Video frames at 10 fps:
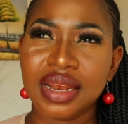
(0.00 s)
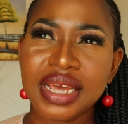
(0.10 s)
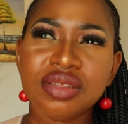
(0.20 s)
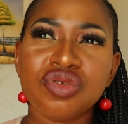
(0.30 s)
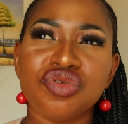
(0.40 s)

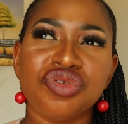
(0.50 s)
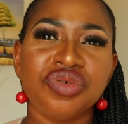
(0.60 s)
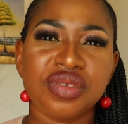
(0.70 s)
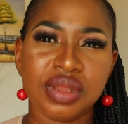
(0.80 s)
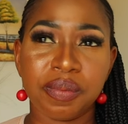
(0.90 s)
learn to
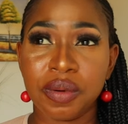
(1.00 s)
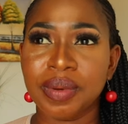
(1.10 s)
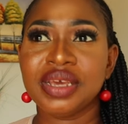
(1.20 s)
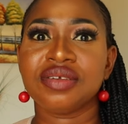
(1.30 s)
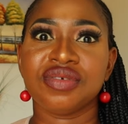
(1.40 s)
use the
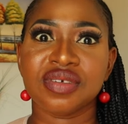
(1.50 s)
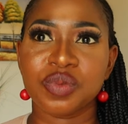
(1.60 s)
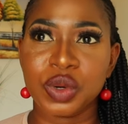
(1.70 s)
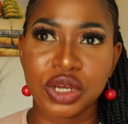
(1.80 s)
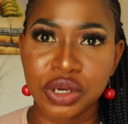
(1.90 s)
public
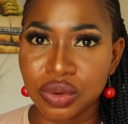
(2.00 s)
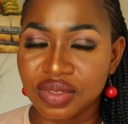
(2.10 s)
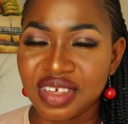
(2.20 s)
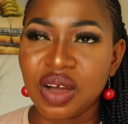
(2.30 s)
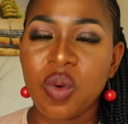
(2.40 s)

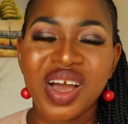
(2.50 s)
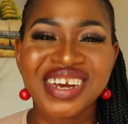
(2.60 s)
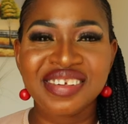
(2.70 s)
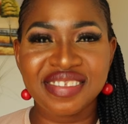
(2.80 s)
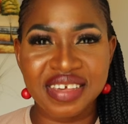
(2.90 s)
transportations. They are
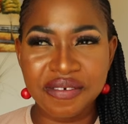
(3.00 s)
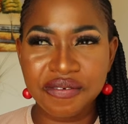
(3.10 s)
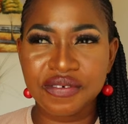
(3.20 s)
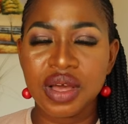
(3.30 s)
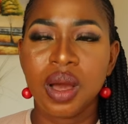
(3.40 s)
quite
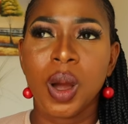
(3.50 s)
safe.